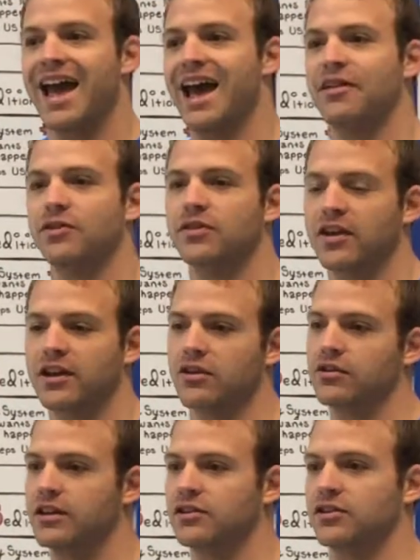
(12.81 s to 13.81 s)
everything
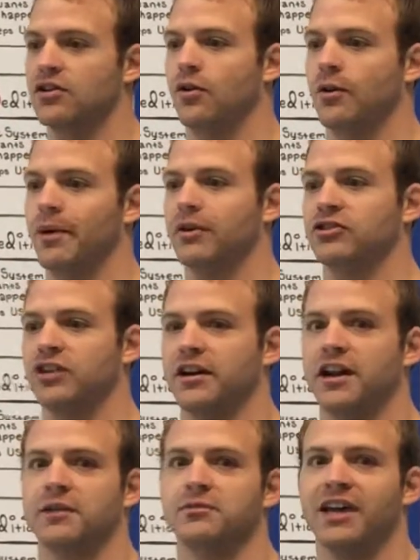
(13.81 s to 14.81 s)
you need to know about
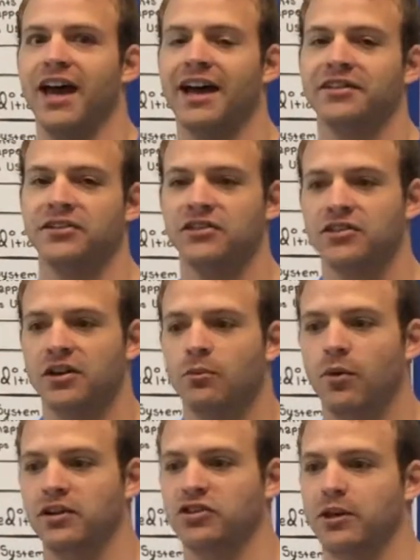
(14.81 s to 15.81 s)
John Adams has in
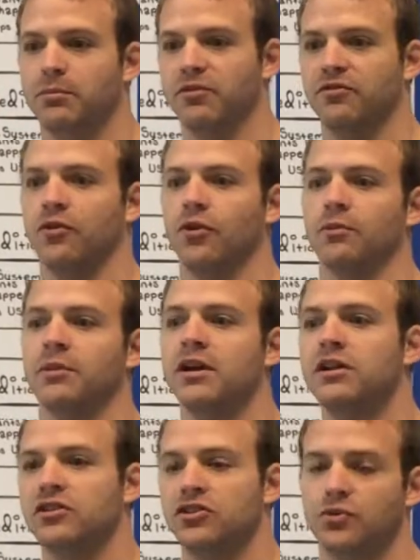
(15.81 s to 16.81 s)
some way, shape, or form
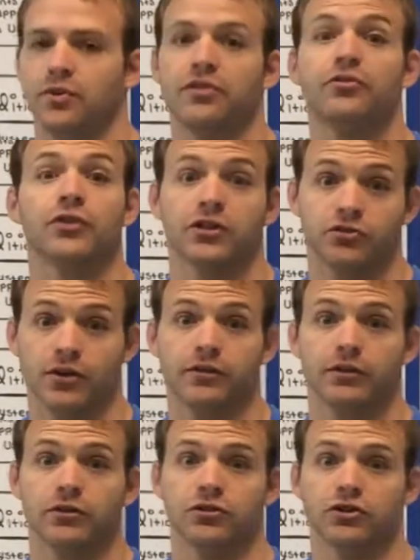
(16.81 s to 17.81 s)
to do with the French
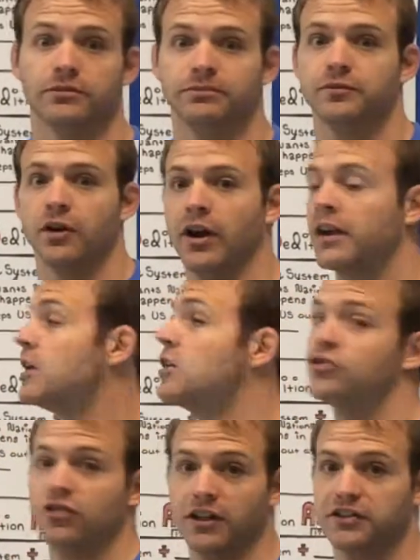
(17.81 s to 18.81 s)
Revolution. All right,
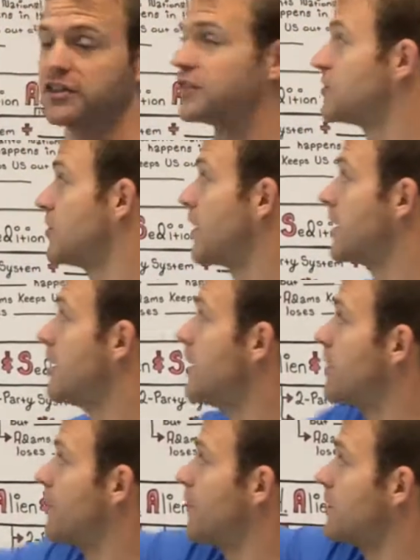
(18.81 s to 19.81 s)
so let's get started.
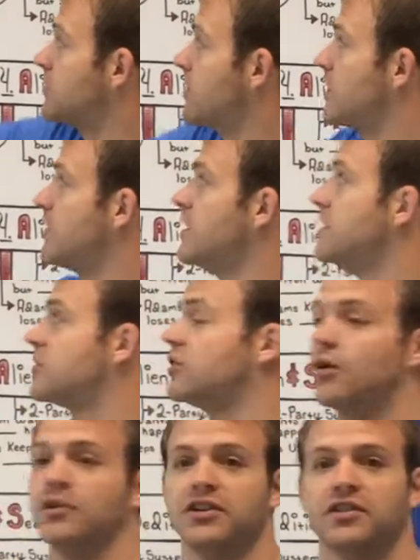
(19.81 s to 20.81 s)
The first thing you need to
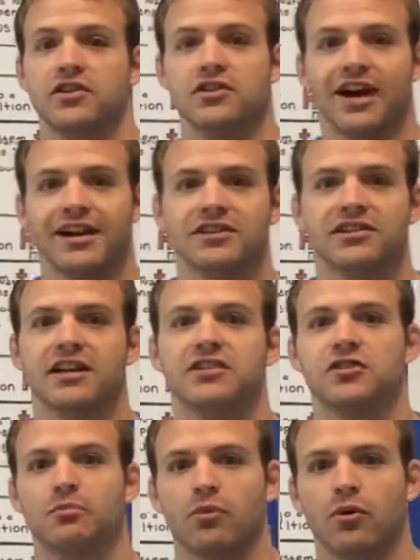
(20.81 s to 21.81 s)
know is that the United
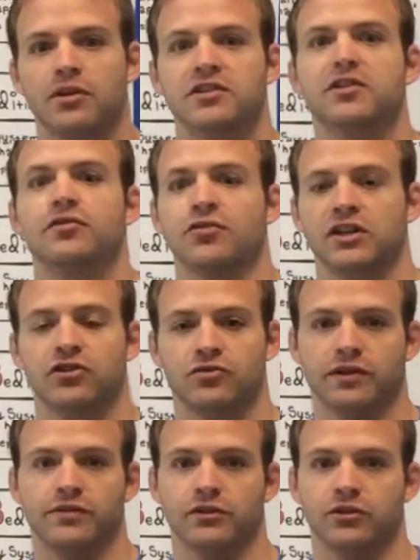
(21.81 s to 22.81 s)
States supports the French
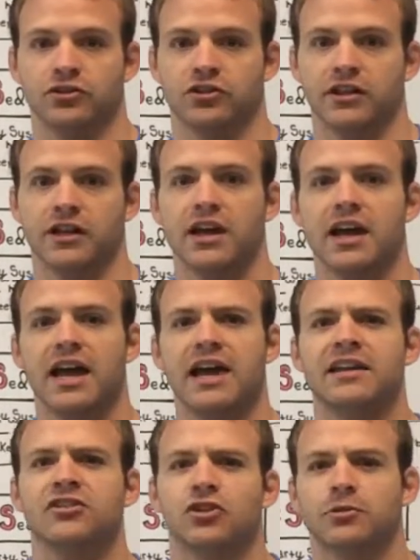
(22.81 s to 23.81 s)
Revolution
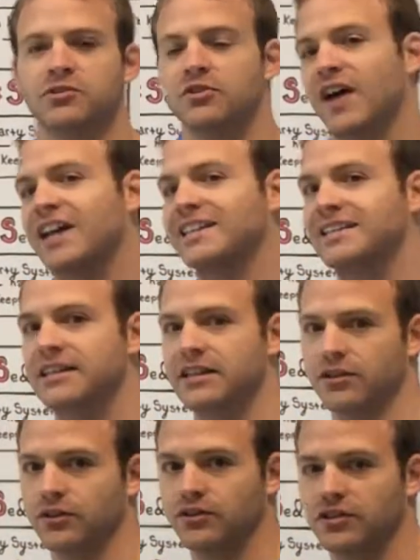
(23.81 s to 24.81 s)
in terms of
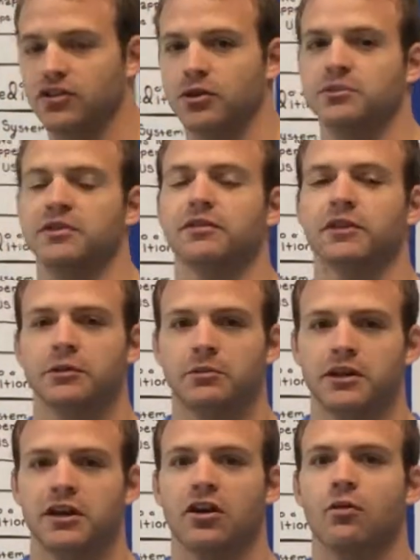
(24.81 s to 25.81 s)
ideals, in terms of
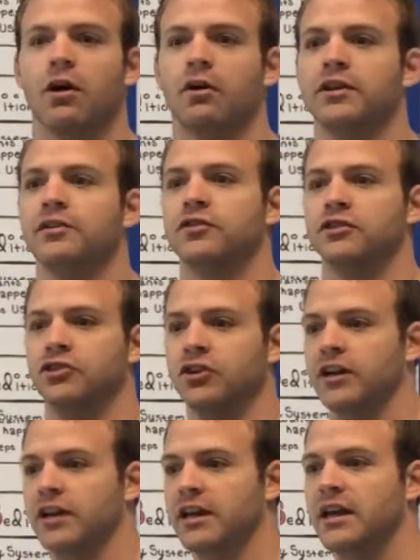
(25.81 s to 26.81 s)
liberty, equality,
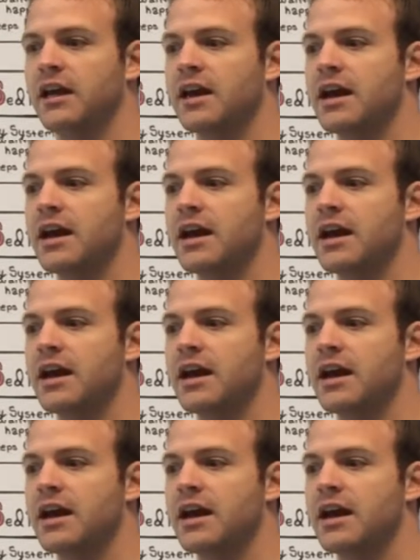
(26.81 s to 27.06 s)
fraternity.